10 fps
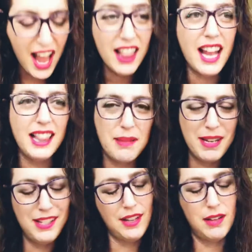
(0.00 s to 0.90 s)
I let
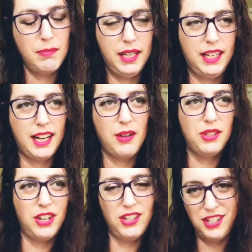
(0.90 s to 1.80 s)
my son pick it out,
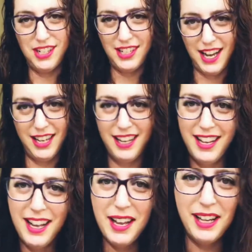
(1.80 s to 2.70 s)
which I shouldn't have done.
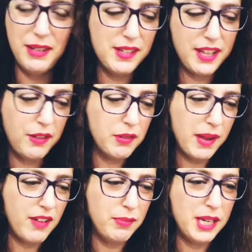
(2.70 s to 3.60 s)
It was like from
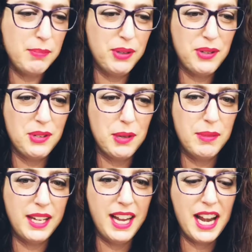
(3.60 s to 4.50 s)
Half Price Books or
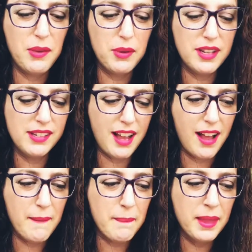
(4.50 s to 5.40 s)
something, and it was a